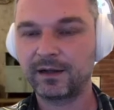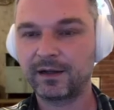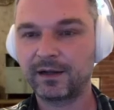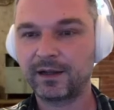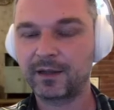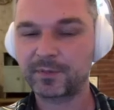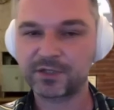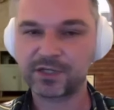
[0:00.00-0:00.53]

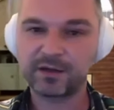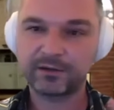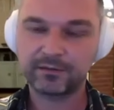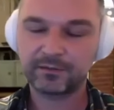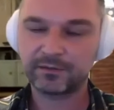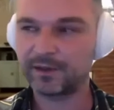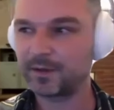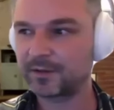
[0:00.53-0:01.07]
especially
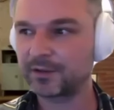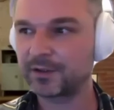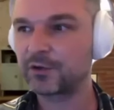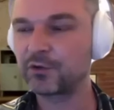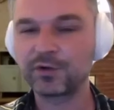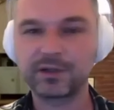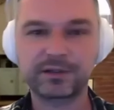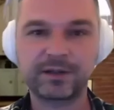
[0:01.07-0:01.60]
considering
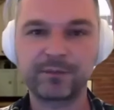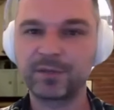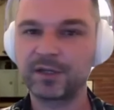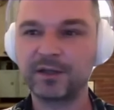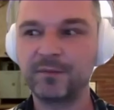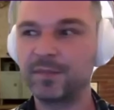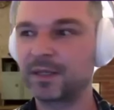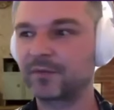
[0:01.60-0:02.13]
Google
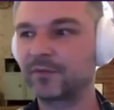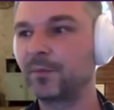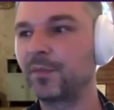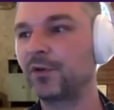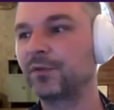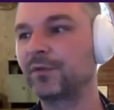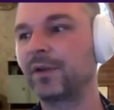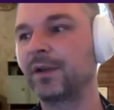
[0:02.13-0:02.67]
completely missed the
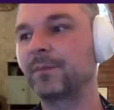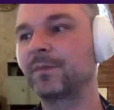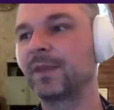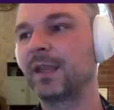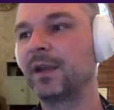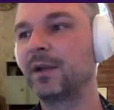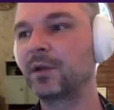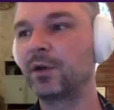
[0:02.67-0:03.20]
boat there.
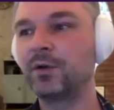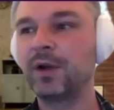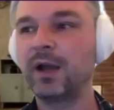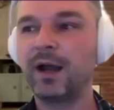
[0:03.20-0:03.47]
So